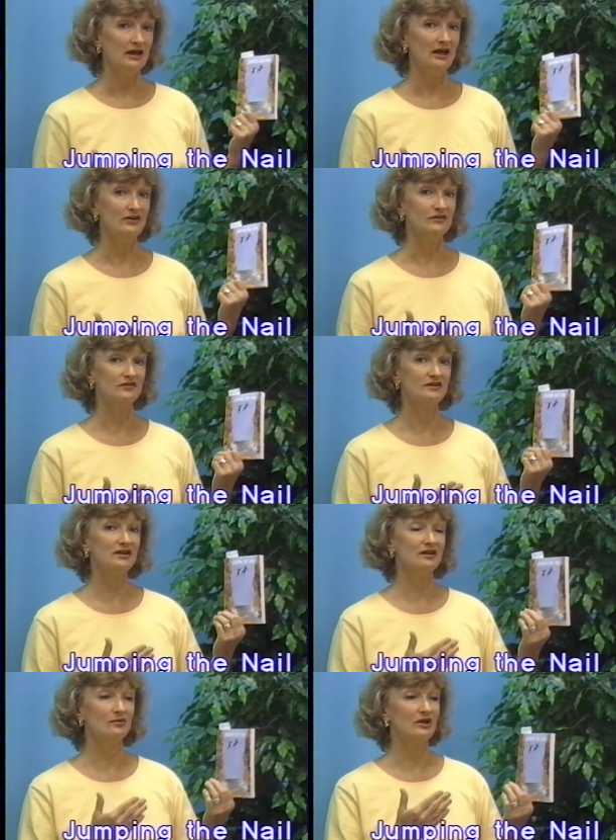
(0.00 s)
And you
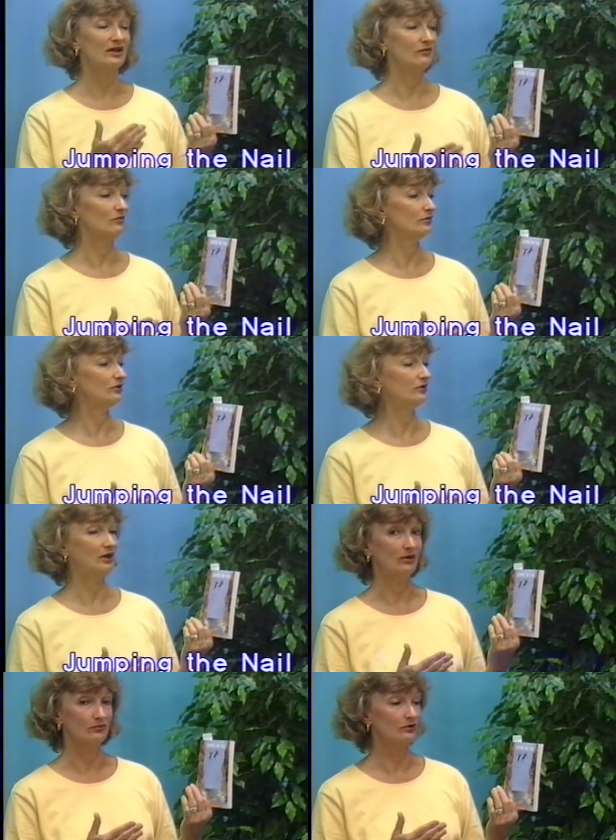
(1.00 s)
see that we have a real,
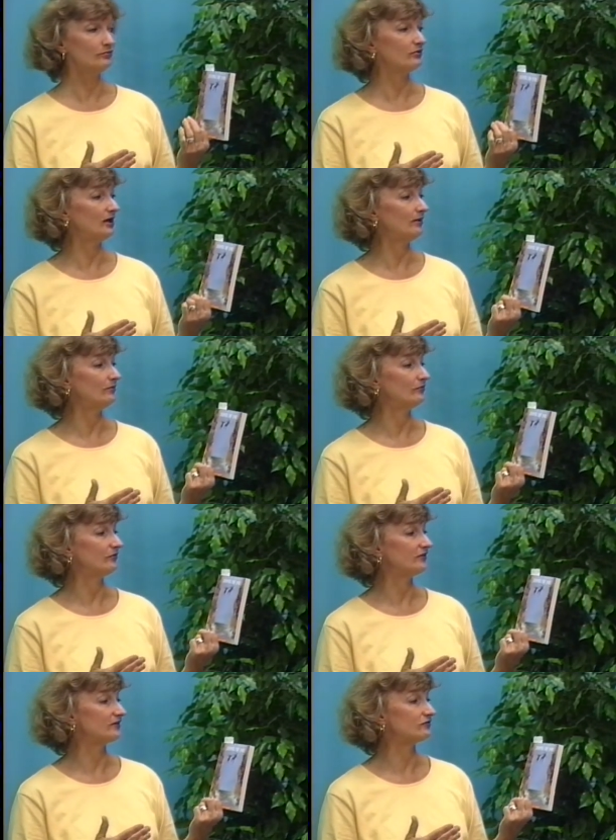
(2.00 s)
a real problem
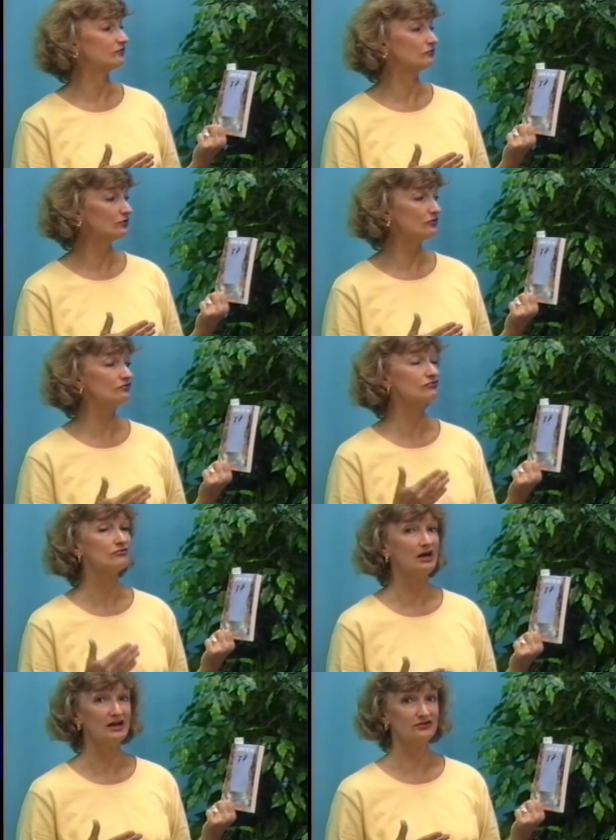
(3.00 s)
with this. Drew
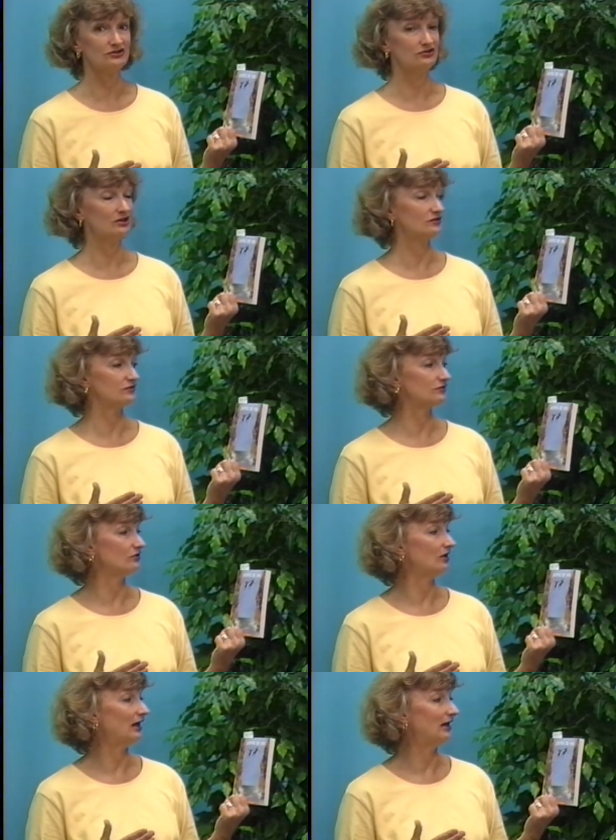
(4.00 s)
tries to talk this
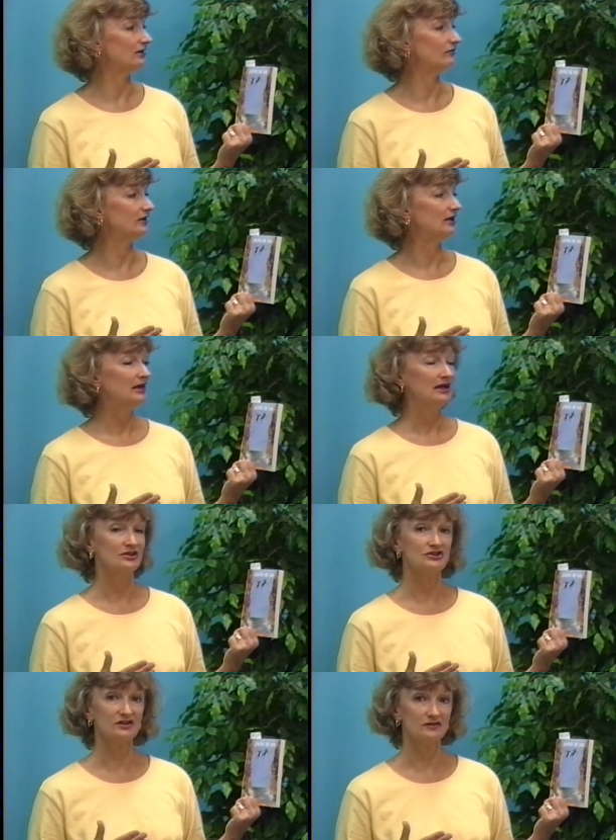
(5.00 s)
girl out of it, and
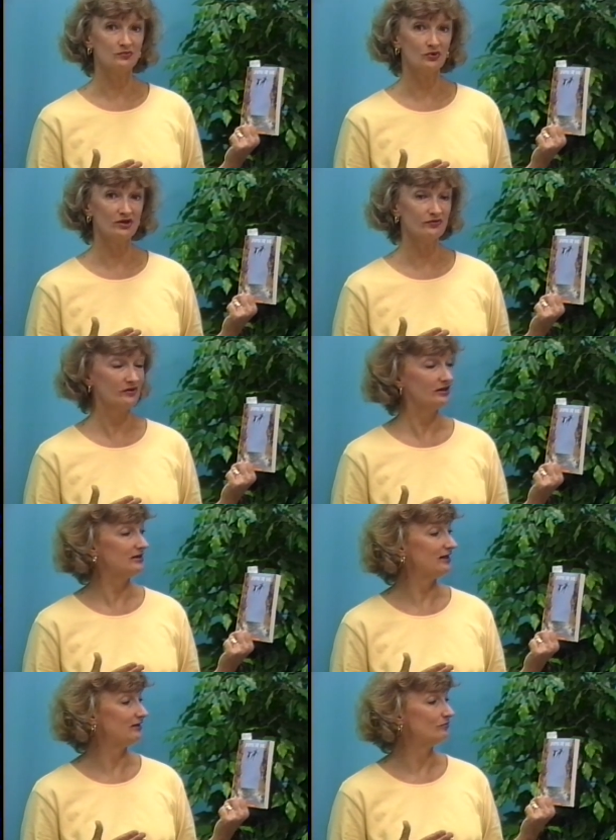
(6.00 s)
she has a boyfriend
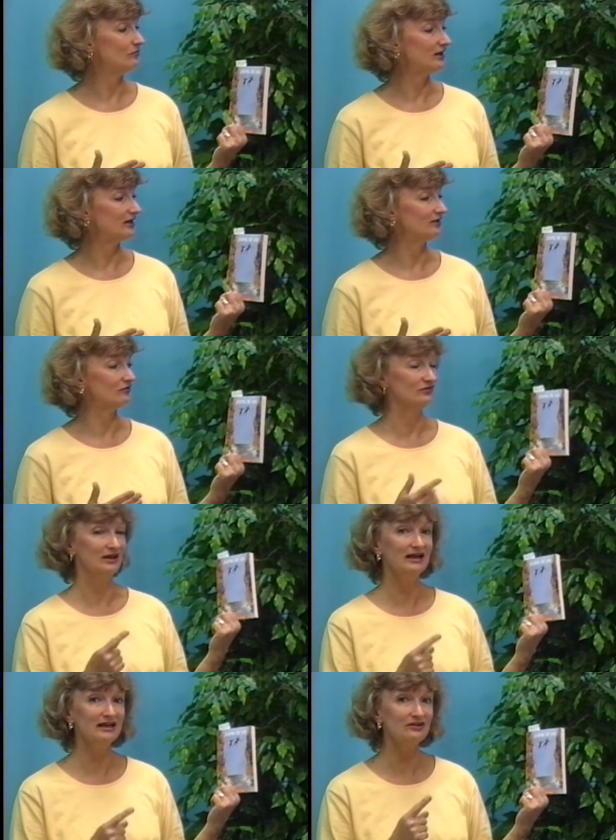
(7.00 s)
named Mike. If there's
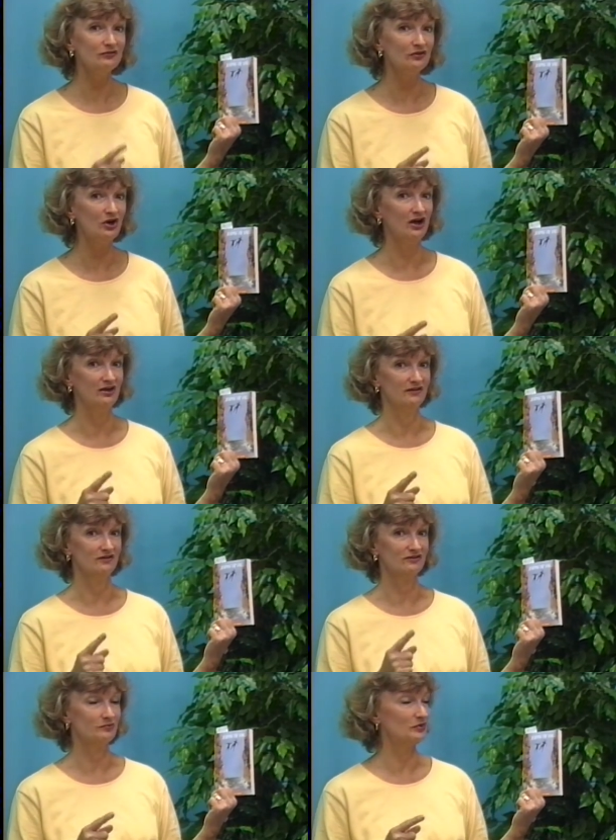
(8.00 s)
any flaw in
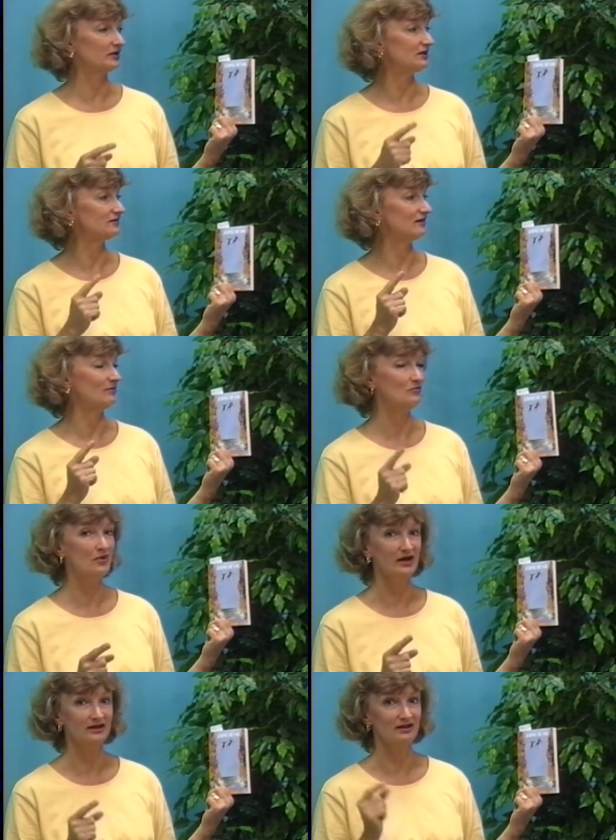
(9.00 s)
this book, it's that
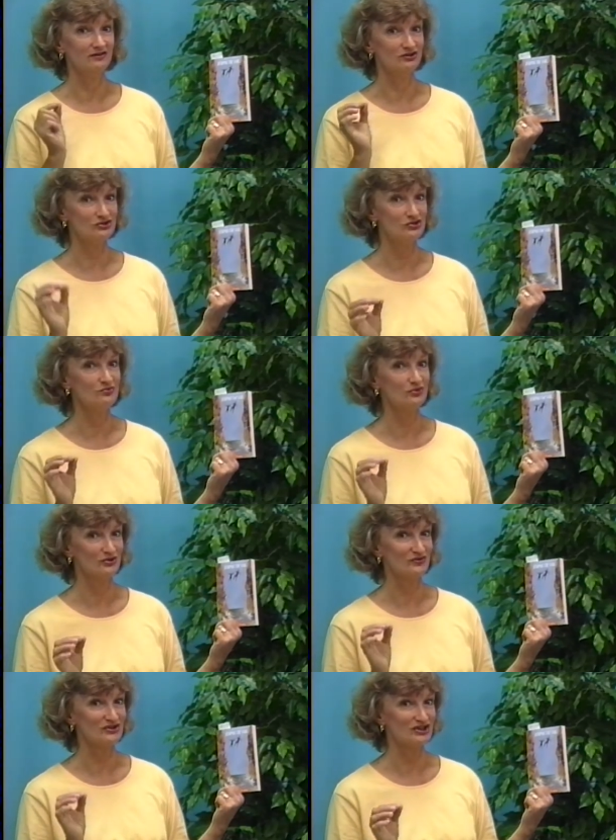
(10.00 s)
Mike is a too
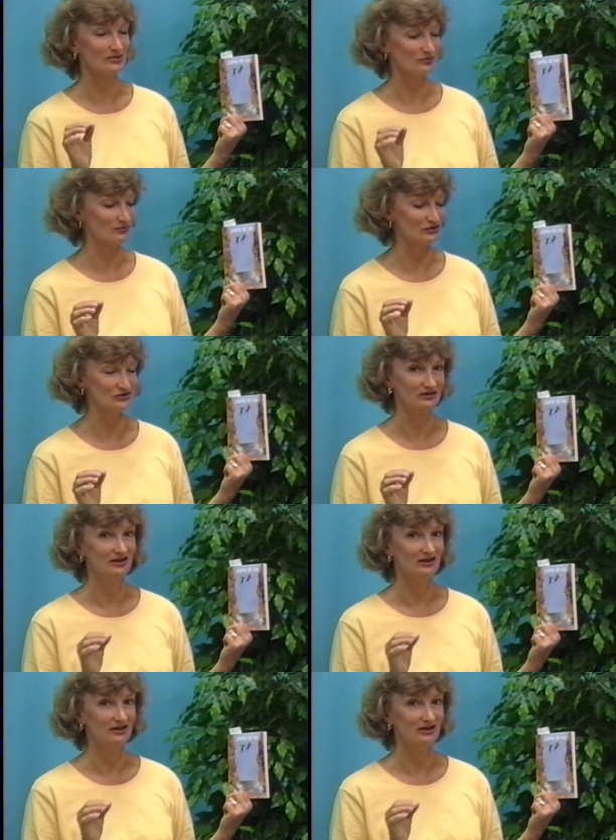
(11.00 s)
perfect type of person.